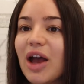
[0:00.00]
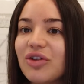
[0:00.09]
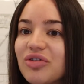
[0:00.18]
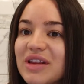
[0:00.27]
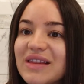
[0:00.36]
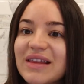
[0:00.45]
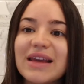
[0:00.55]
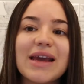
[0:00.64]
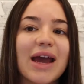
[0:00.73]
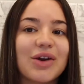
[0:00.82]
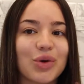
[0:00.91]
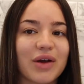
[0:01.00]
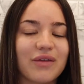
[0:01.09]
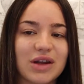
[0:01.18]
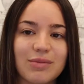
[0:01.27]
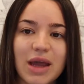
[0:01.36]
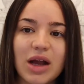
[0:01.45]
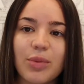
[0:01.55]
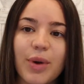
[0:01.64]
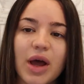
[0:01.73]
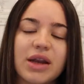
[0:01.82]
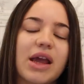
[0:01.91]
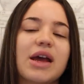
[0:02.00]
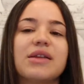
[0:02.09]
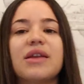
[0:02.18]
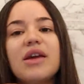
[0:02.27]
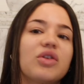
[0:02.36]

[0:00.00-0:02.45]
As you can see, I don't have any makeup on yet,